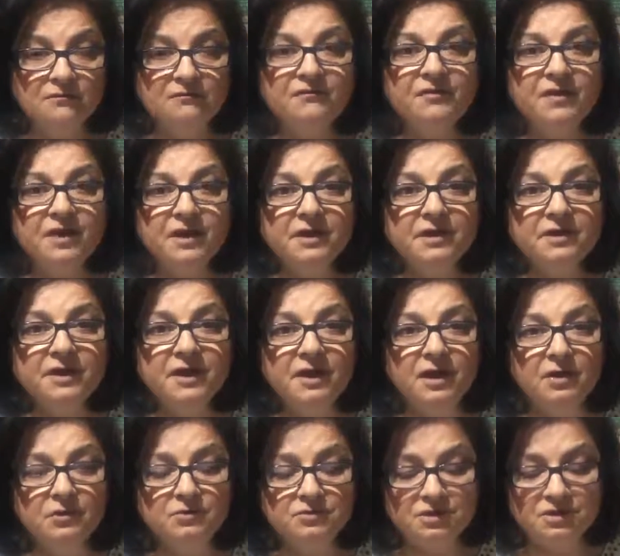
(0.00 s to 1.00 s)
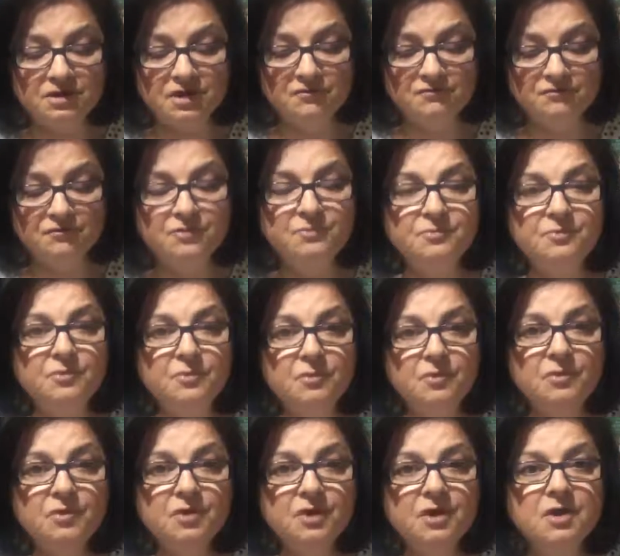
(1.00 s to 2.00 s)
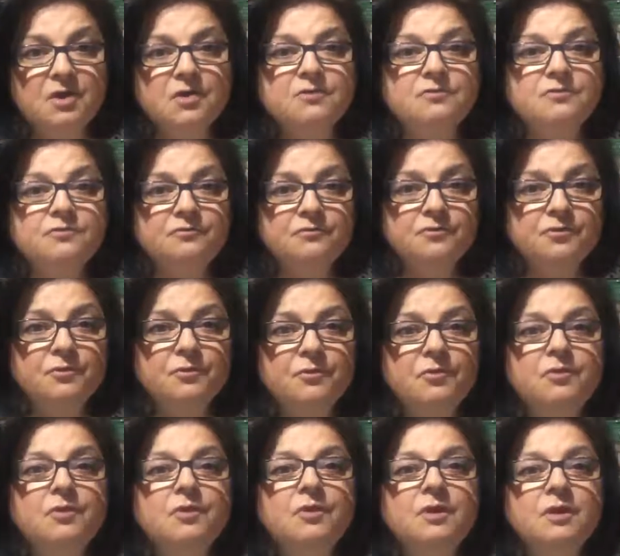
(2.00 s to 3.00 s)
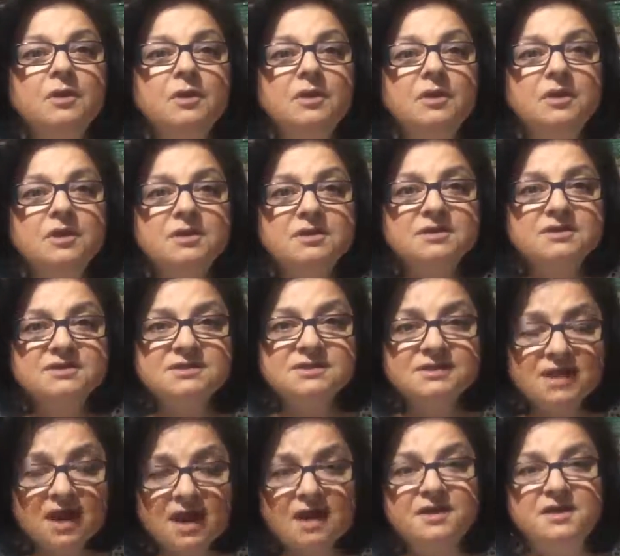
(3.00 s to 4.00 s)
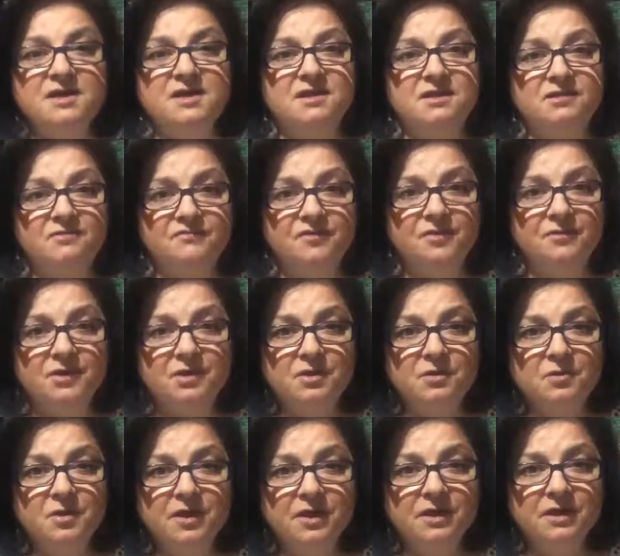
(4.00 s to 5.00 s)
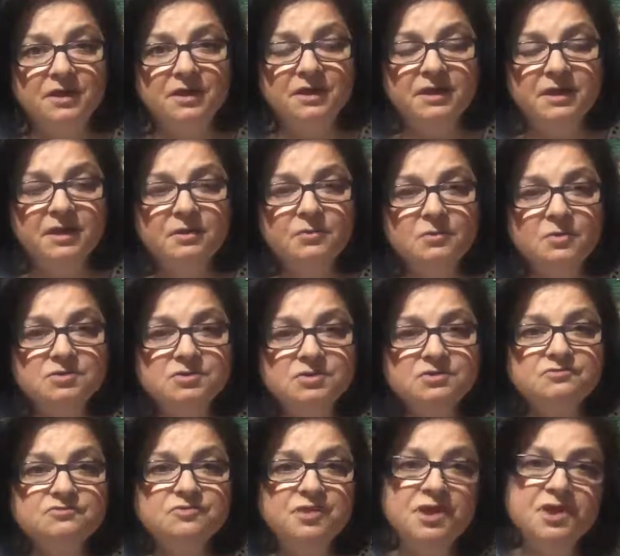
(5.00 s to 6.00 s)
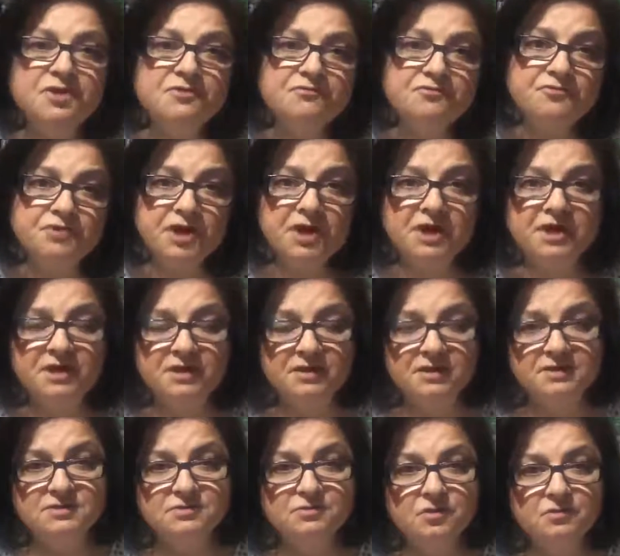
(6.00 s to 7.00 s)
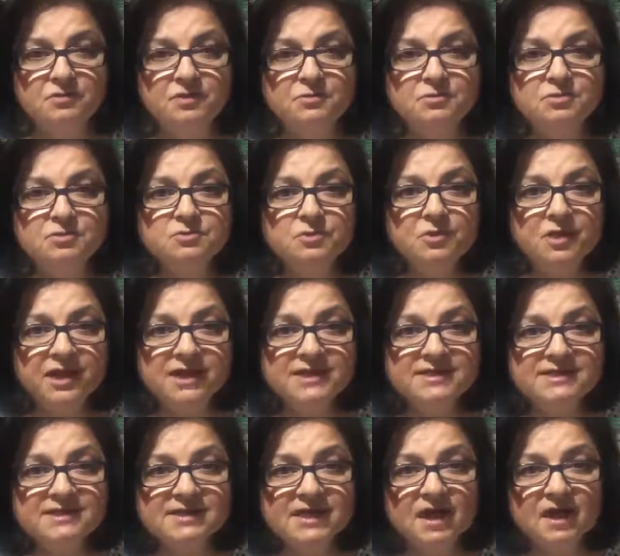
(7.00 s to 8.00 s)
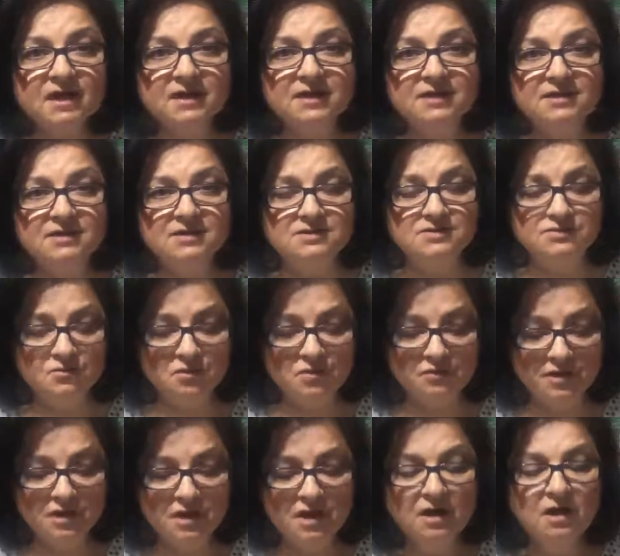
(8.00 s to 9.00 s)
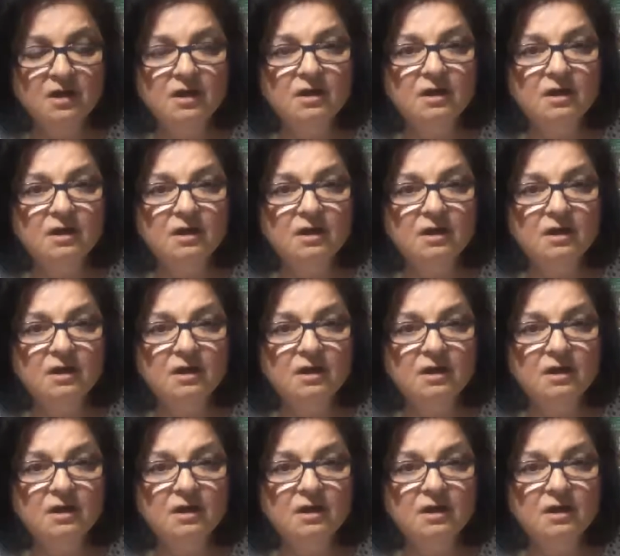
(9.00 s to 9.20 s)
find out in every book through scanning it very quickly. It wasn't really reading the story, it was more like scanning the story,